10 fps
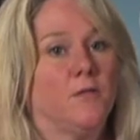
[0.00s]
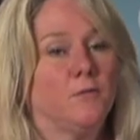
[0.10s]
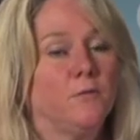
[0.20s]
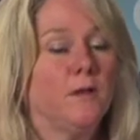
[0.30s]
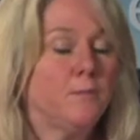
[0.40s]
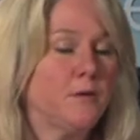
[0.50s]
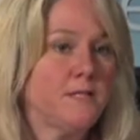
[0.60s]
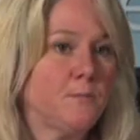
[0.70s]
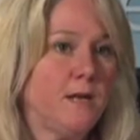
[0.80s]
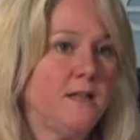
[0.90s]
through them
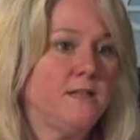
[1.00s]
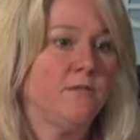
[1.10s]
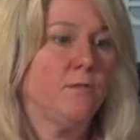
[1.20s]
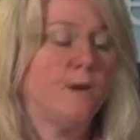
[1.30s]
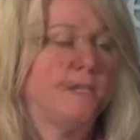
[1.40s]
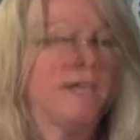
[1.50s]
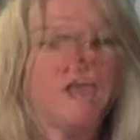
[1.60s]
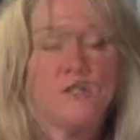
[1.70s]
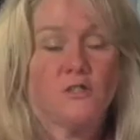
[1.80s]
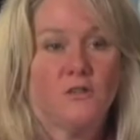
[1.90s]
participating in these different ways. The
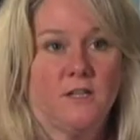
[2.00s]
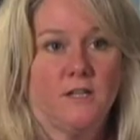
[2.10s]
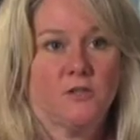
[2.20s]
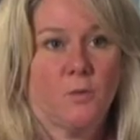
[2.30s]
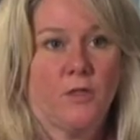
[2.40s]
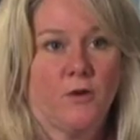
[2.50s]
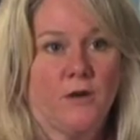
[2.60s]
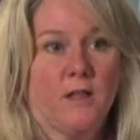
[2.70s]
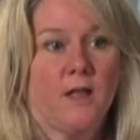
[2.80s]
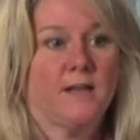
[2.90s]
traditional English
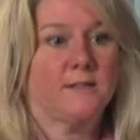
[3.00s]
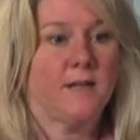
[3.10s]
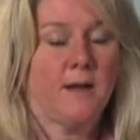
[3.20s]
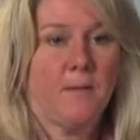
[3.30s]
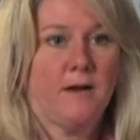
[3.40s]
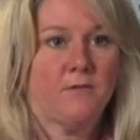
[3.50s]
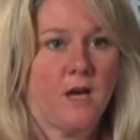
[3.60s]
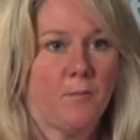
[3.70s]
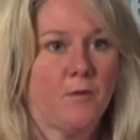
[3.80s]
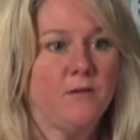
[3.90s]
130 class that I might have
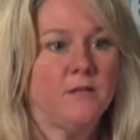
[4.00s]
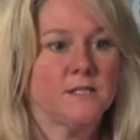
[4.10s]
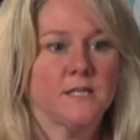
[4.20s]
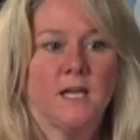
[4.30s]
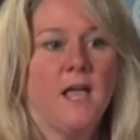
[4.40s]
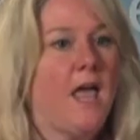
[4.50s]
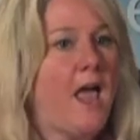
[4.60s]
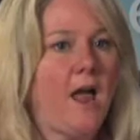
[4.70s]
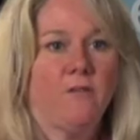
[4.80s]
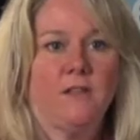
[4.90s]
taught previously,
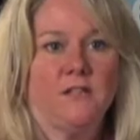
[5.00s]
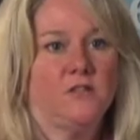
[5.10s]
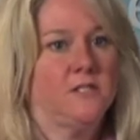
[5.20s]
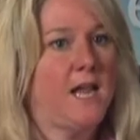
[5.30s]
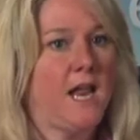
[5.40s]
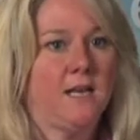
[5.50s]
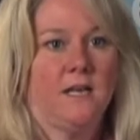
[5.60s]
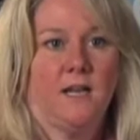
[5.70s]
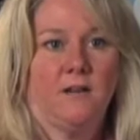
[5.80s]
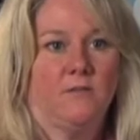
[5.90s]
everything's just handed
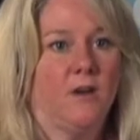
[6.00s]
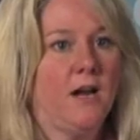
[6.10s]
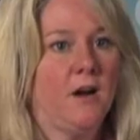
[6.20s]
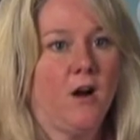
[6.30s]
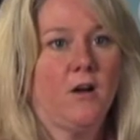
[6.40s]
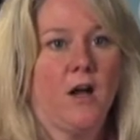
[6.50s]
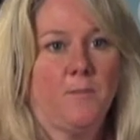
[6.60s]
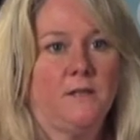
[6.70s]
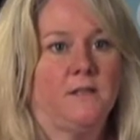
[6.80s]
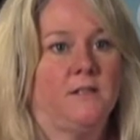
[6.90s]
in, right? Hard
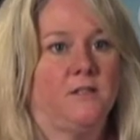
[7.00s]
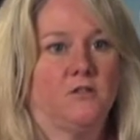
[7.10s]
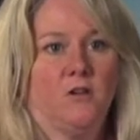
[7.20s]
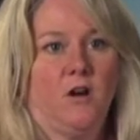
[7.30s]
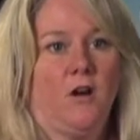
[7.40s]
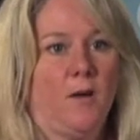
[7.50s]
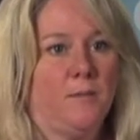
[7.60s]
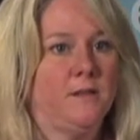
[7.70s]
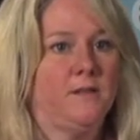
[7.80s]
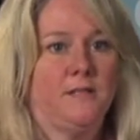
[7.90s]
copy to the teacher, hard copy
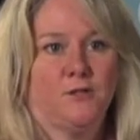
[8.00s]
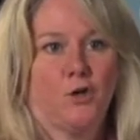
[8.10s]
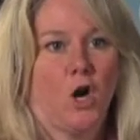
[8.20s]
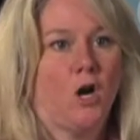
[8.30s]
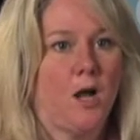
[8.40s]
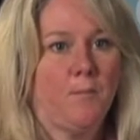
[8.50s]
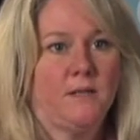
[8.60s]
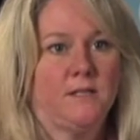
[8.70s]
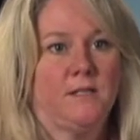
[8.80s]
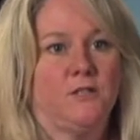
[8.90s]
to the teacher, hard copy
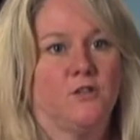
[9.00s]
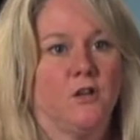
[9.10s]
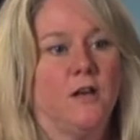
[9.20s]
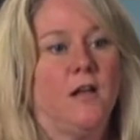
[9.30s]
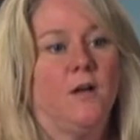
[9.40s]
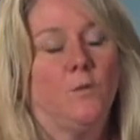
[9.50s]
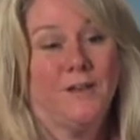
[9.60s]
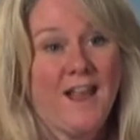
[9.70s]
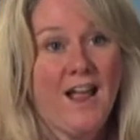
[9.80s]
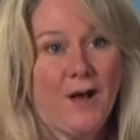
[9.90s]
to the teacher. Well,
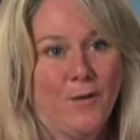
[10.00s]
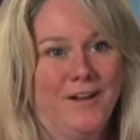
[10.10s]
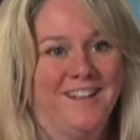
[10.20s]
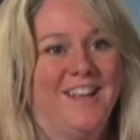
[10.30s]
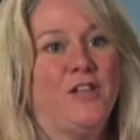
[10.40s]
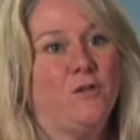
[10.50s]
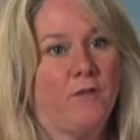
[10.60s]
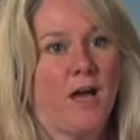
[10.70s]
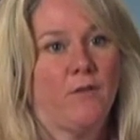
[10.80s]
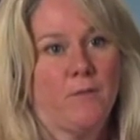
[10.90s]
now you've
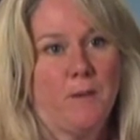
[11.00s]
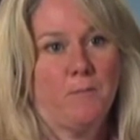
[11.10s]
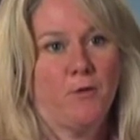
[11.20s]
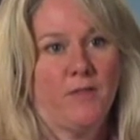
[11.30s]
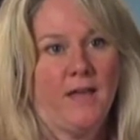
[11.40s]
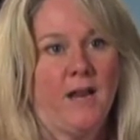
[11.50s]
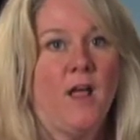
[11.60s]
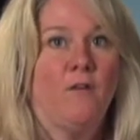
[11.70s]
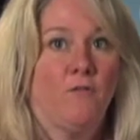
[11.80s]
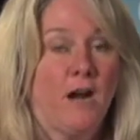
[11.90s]
got to remember that
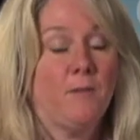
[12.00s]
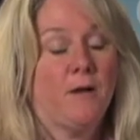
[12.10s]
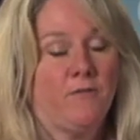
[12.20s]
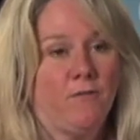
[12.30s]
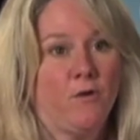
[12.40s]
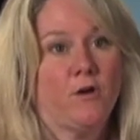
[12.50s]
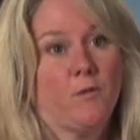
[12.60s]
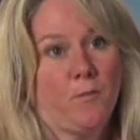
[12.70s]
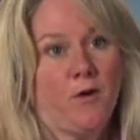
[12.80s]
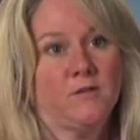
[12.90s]
Friday by 4
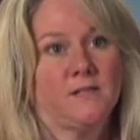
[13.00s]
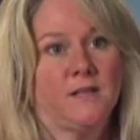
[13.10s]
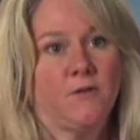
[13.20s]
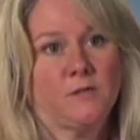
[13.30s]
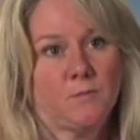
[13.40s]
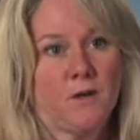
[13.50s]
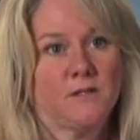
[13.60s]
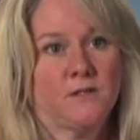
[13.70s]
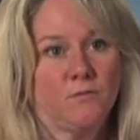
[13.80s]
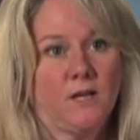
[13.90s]
you're posting a
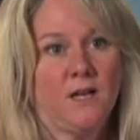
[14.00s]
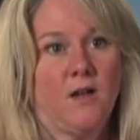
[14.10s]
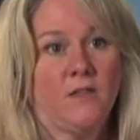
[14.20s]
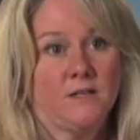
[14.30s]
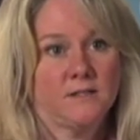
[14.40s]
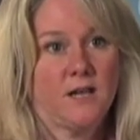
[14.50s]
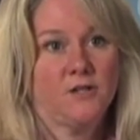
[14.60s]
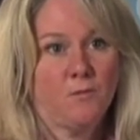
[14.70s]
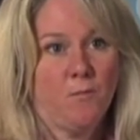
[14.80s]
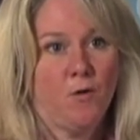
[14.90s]
response to reading on the
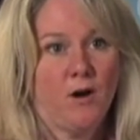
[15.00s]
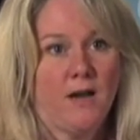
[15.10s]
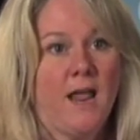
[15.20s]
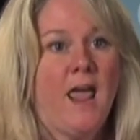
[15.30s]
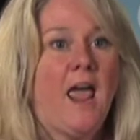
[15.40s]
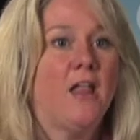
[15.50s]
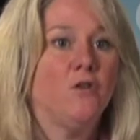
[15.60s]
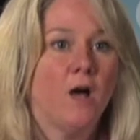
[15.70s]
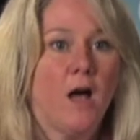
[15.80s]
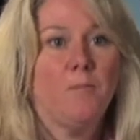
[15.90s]
discussion board, and
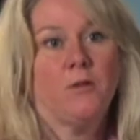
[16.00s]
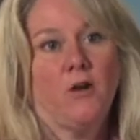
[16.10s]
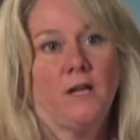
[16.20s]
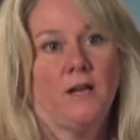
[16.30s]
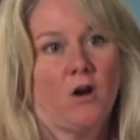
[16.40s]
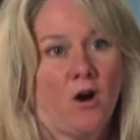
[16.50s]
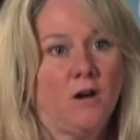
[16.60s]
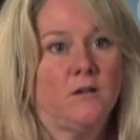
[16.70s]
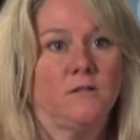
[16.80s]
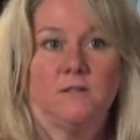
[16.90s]
you're uploading an
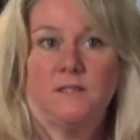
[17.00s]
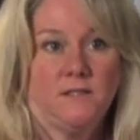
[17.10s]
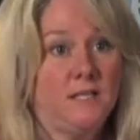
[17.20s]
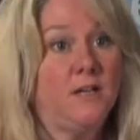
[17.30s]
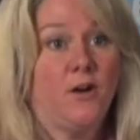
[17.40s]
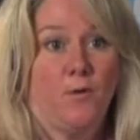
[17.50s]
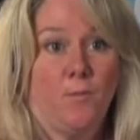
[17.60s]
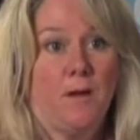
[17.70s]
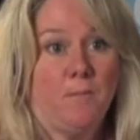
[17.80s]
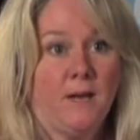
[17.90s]
article to Digo
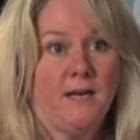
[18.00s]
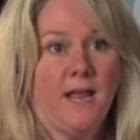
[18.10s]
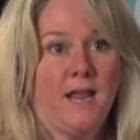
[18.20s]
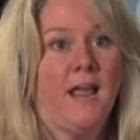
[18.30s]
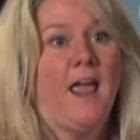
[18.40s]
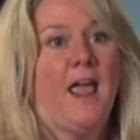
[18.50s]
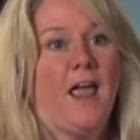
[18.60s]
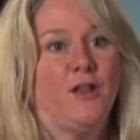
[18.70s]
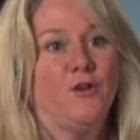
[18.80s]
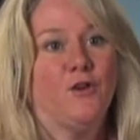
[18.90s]
by Monday,
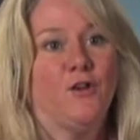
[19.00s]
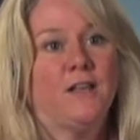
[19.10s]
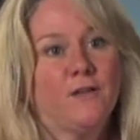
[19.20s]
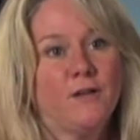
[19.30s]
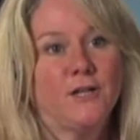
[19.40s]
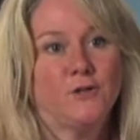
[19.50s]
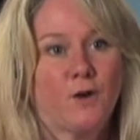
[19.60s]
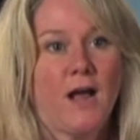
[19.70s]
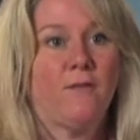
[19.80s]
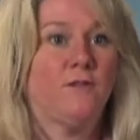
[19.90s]
and you're giving a
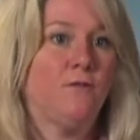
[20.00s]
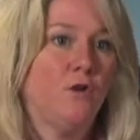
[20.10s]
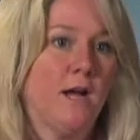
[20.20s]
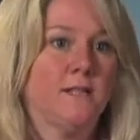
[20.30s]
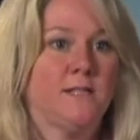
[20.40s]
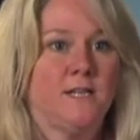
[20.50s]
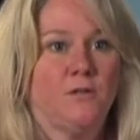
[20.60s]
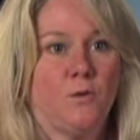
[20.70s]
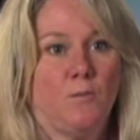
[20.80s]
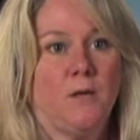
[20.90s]
draft of your essay
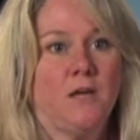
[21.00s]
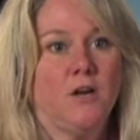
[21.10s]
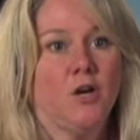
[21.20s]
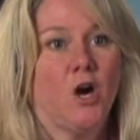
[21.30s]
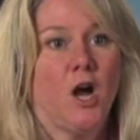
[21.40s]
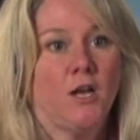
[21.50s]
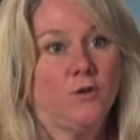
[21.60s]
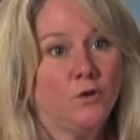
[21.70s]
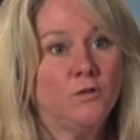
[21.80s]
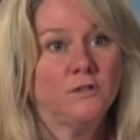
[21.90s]
to appear on
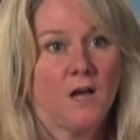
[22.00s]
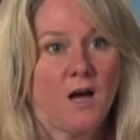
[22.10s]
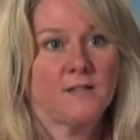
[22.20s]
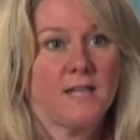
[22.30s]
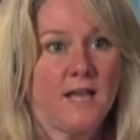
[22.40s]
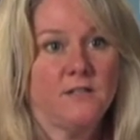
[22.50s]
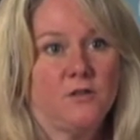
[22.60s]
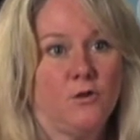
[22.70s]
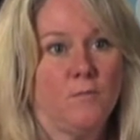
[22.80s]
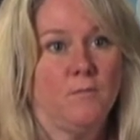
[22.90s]
Google Docs
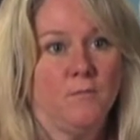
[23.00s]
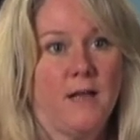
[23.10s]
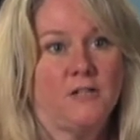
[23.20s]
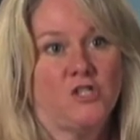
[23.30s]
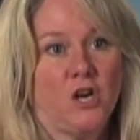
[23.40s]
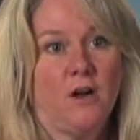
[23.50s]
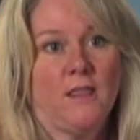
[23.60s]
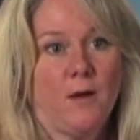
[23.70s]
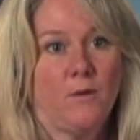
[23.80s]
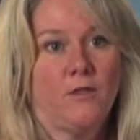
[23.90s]
and sharing
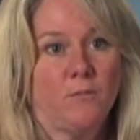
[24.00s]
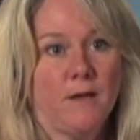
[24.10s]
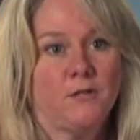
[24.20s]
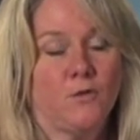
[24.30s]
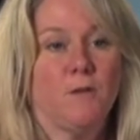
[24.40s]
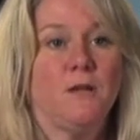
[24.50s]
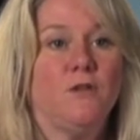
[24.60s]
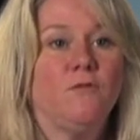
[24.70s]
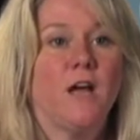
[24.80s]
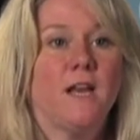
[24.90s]
that with your mentor. I mean,
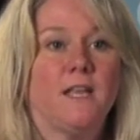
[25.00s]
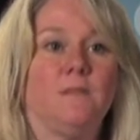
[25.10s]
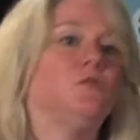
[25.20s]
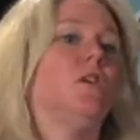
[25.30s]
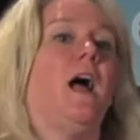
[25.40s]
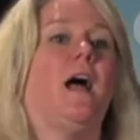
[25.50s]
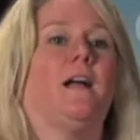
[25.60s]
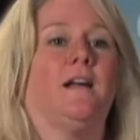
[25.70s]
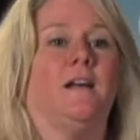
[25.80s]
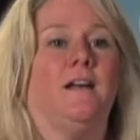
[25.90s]
you've got to keep track